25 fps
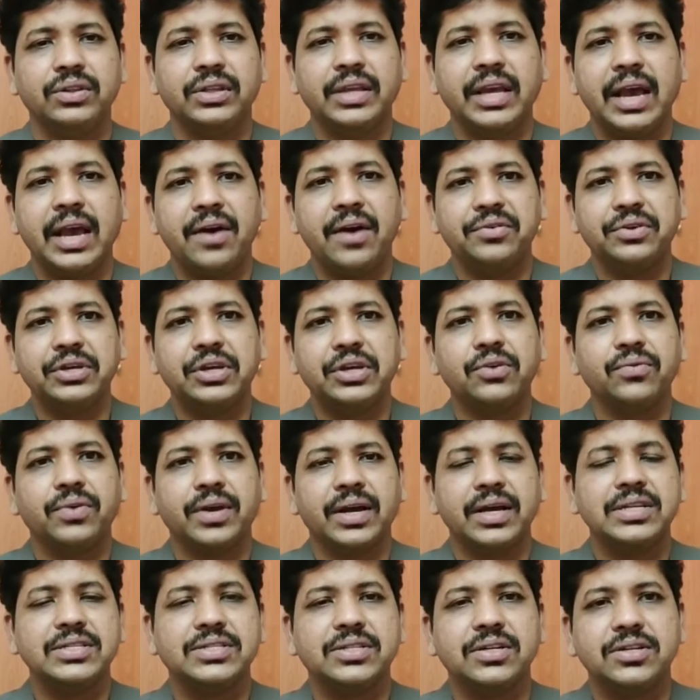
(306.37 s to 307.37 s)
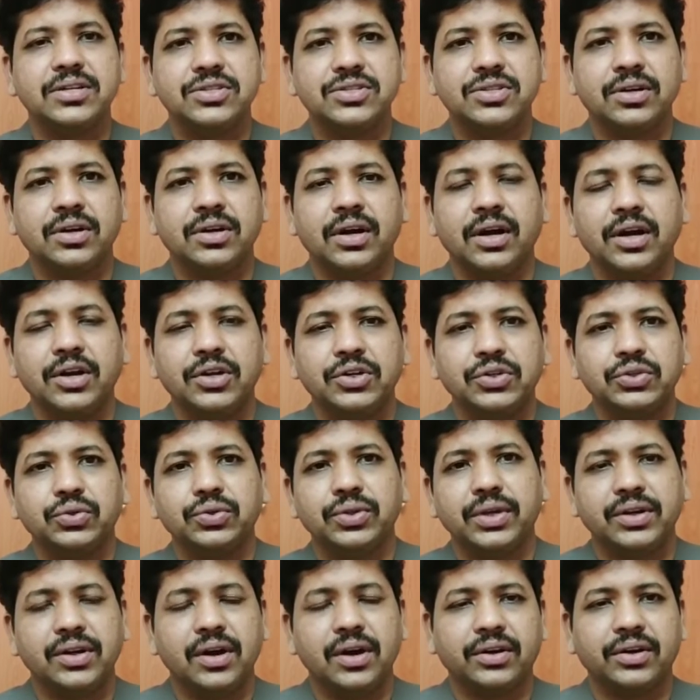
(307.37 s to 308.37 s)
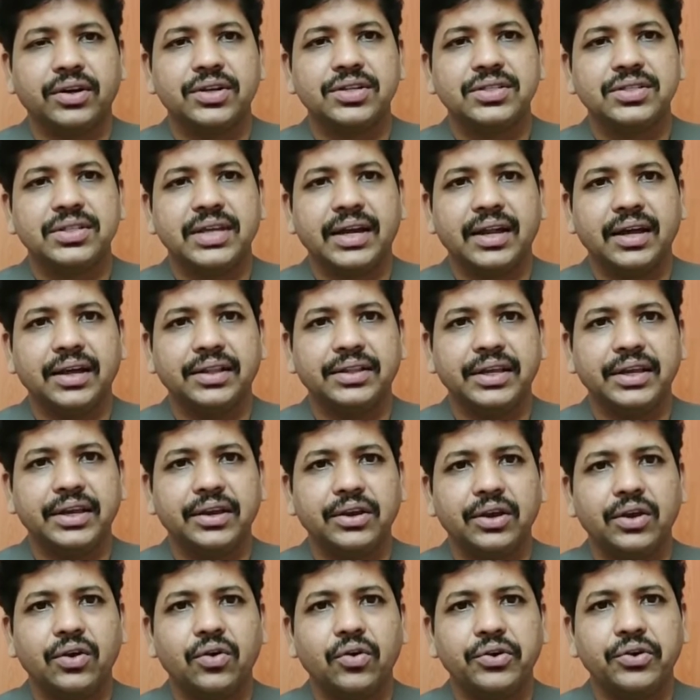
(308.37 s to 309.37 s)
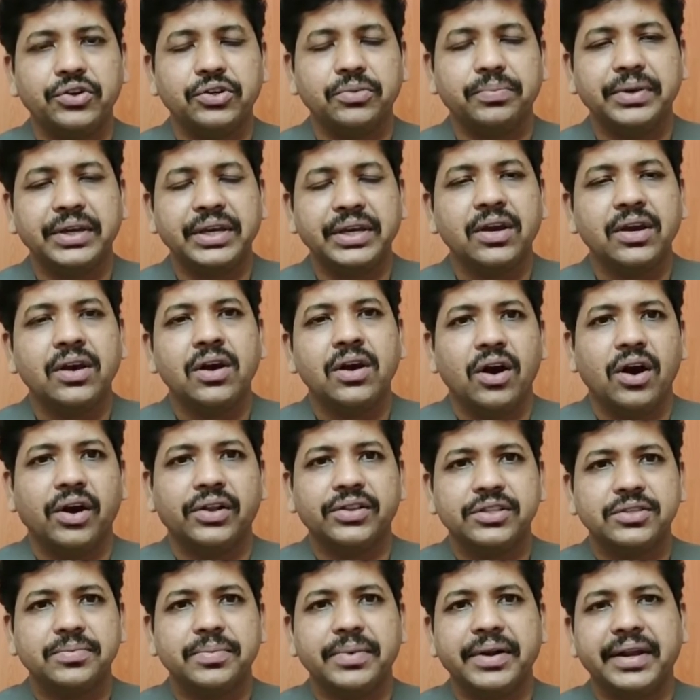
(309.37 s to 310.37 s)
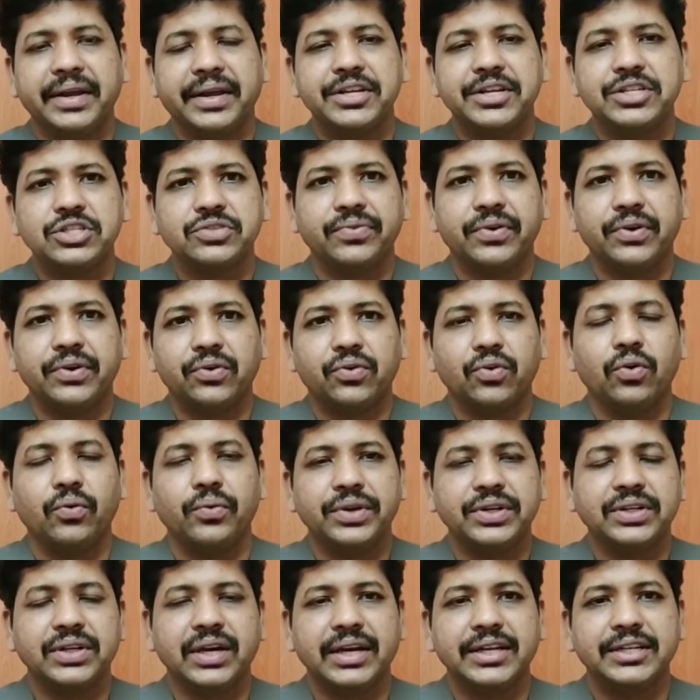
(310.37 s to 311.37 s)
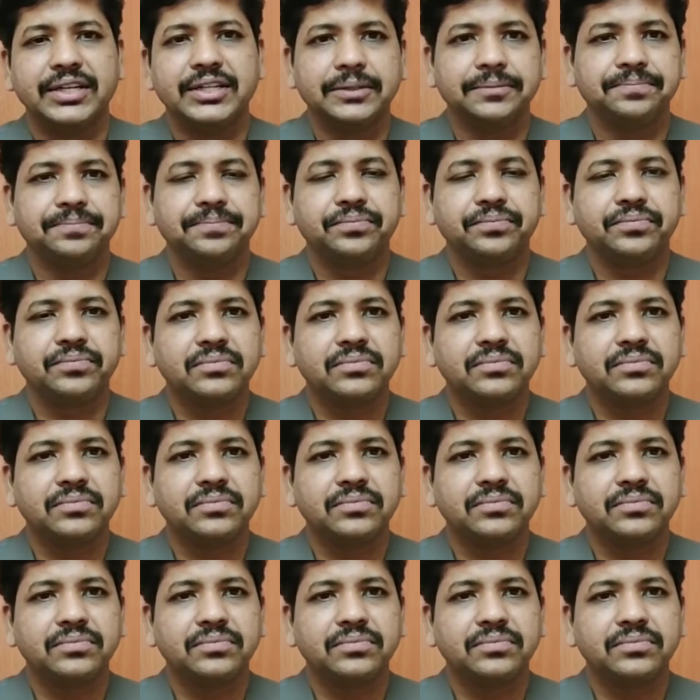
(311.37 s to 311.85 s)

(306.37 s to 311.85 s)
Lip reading: they have to give consents to the doctors that they are going to be on these medications for COVID-19.